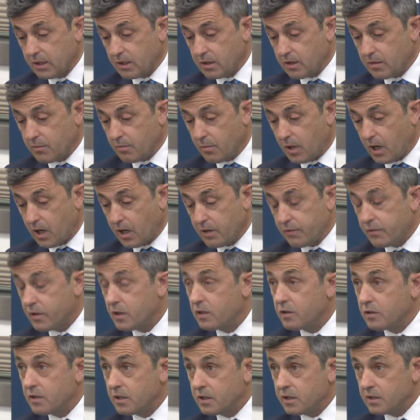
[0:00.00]
In my
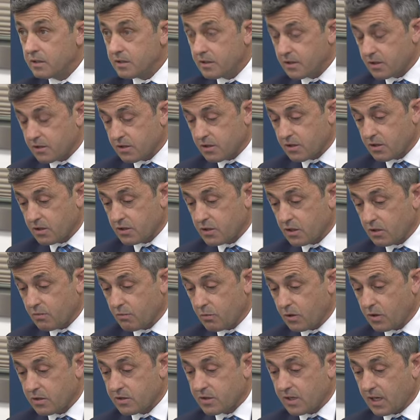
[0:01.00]
view, the decision
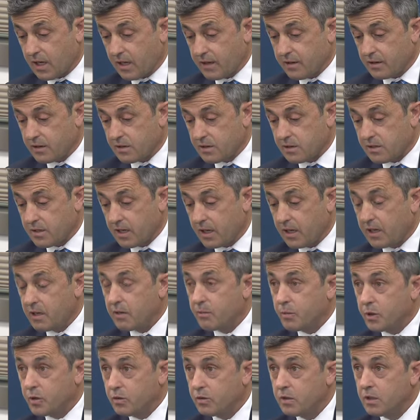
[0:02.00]
was
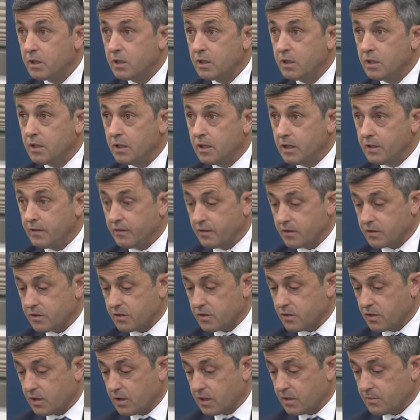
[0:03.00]
understandable in the
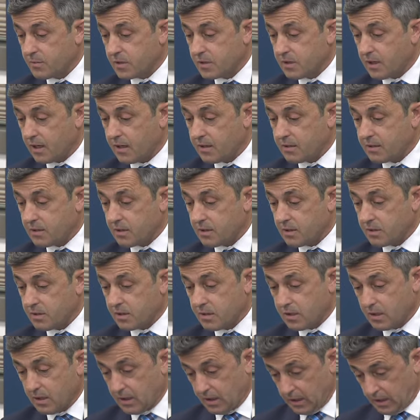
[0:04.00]

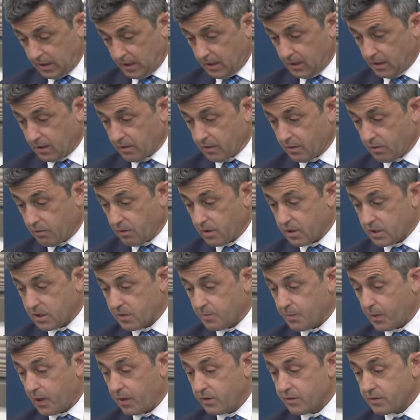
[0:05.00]
circumstances. The
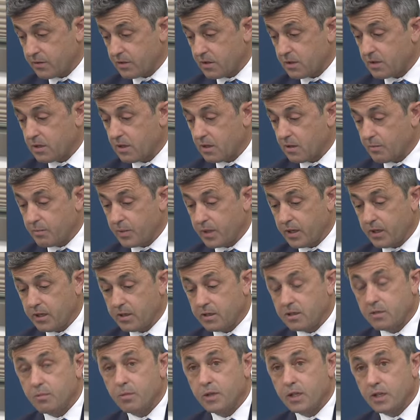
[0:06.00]
response
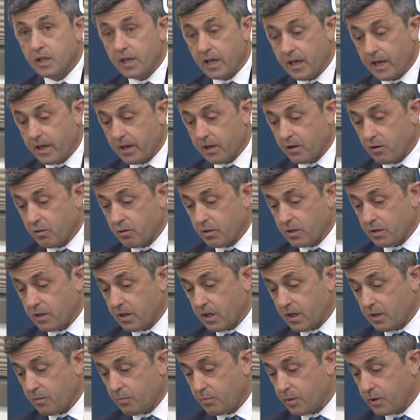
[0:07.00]
appeared to be adequate
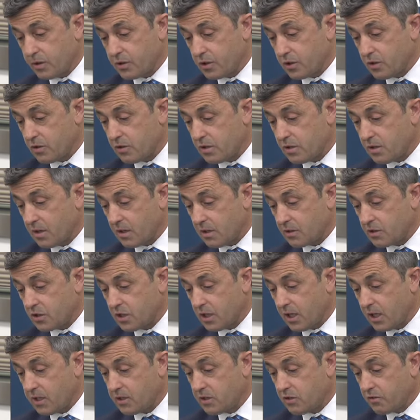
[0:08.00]
and produced a
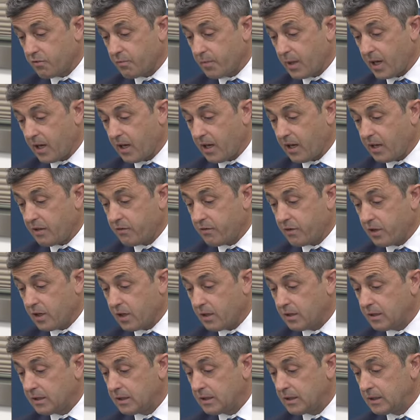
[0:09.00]
change of behaviour
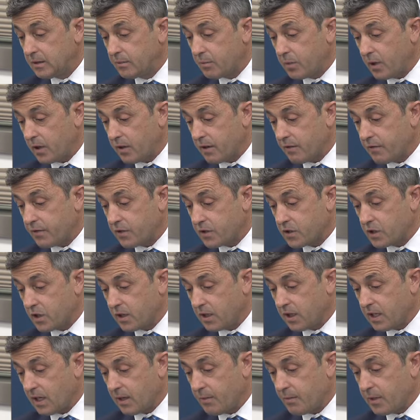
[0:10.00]
by the
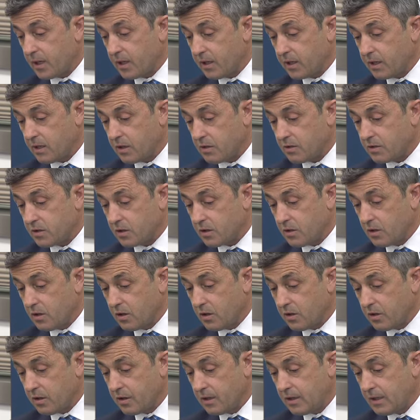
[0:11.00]
fishing company
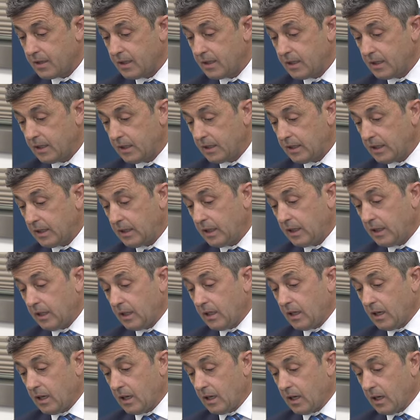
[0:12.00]
concerned.
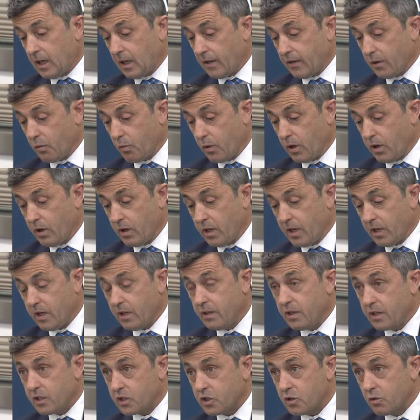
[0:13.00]
There were
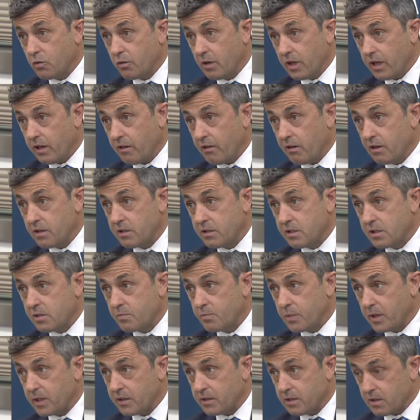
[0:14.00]
initial errors,
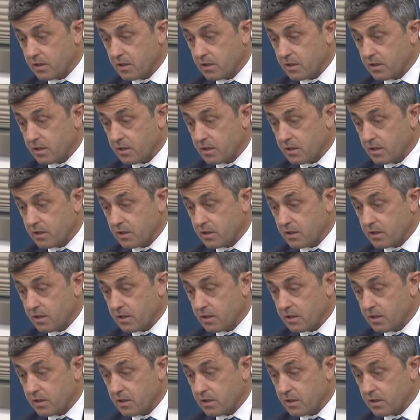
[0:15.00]
but